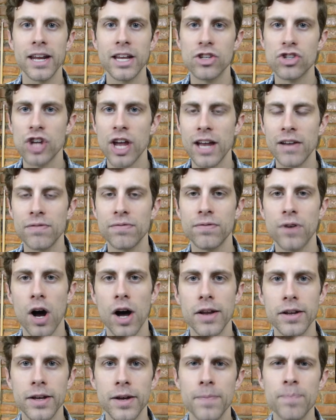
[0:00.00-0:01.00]
and Jane
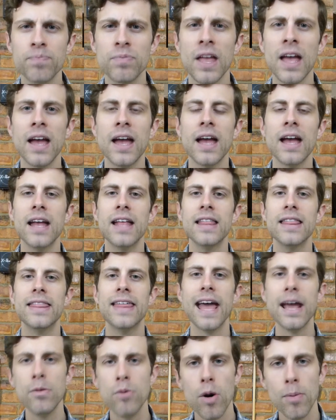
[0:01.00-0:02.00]
Fonda,
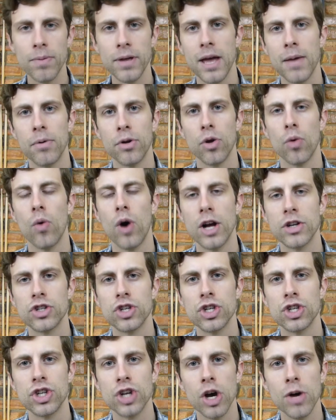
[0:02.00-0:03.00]
they won't be able to watch
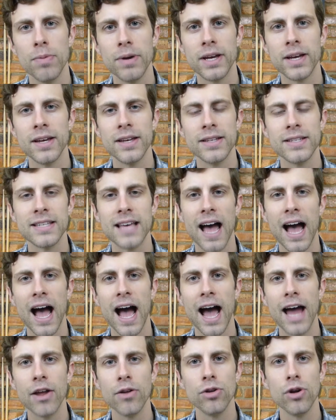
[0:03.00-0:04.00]
the show because
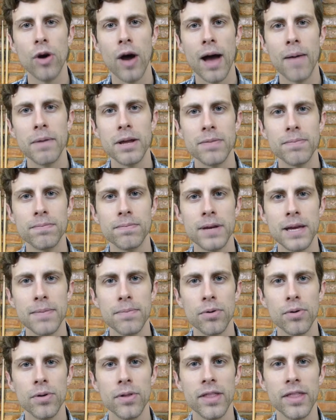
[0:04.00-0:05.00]
I don't know how many
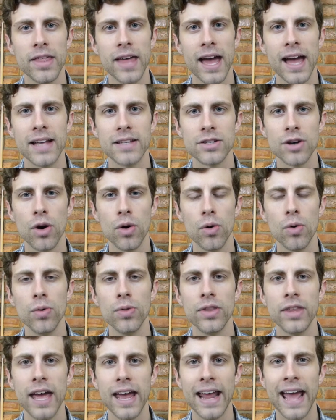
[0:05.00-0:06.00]
people that
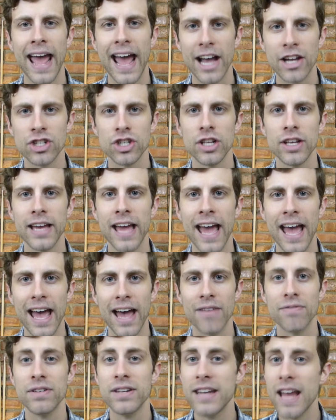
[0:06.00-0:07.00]
old that actually
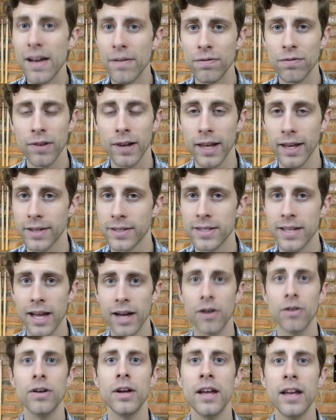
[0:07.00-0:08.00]
have Netflix.
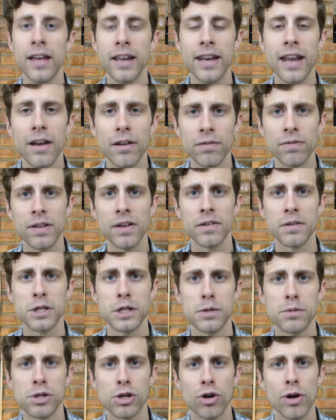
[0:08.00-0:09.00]
Now, Netflix
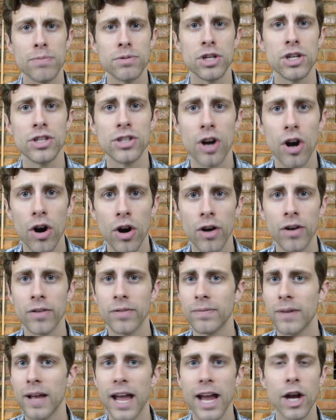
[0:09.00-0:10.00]
subscriptions
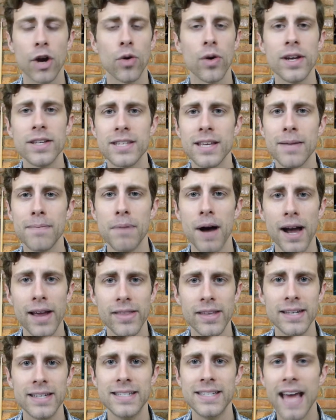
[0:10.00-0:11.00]
are increasing by
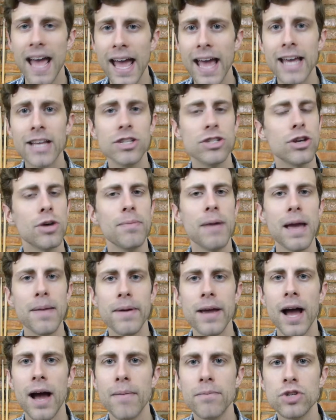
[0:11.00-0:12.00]
the day, so
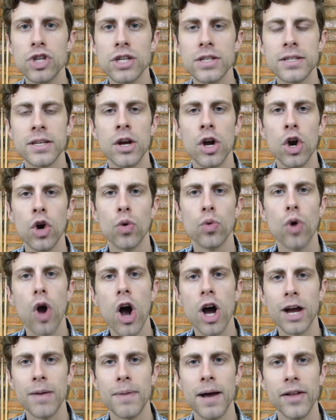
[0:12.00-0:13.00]
maybe I'm just
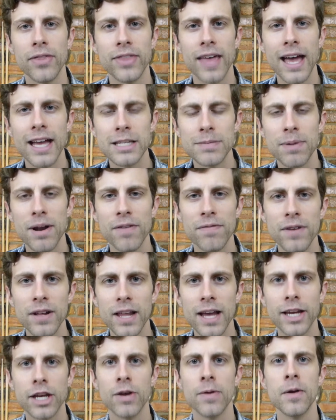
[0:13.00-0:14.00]
wrong about that, but I feel
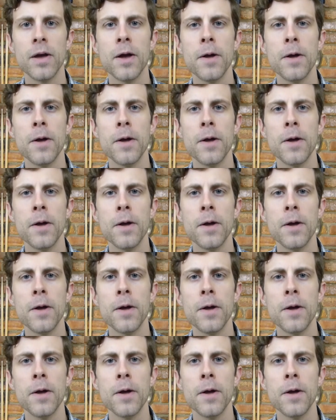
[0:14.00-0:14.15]
like